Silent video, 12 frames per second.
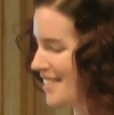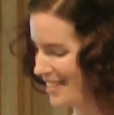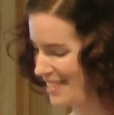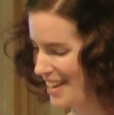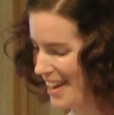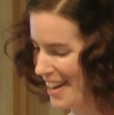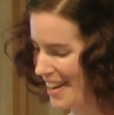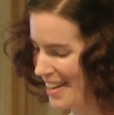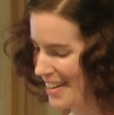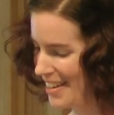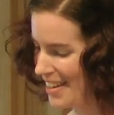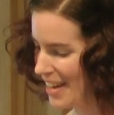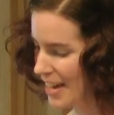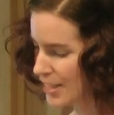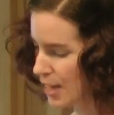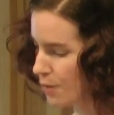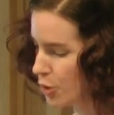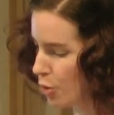today has
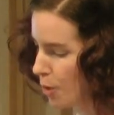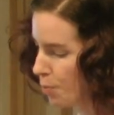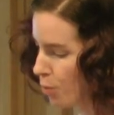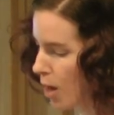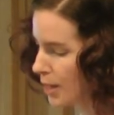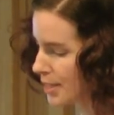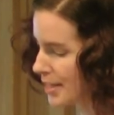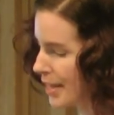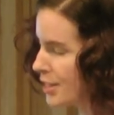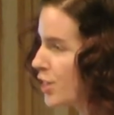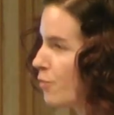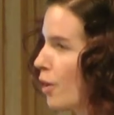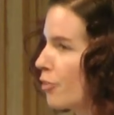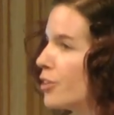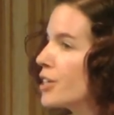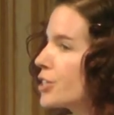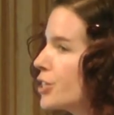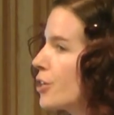given you a broad sense of what
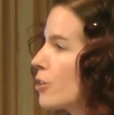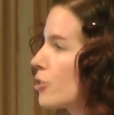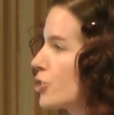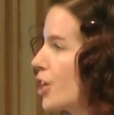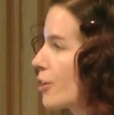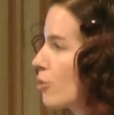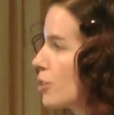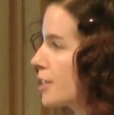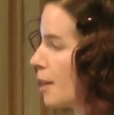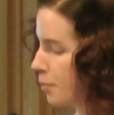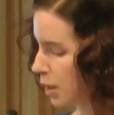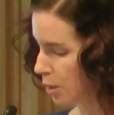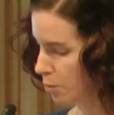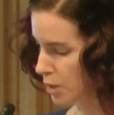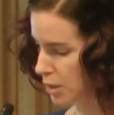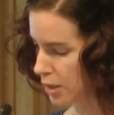this year's General Assembly was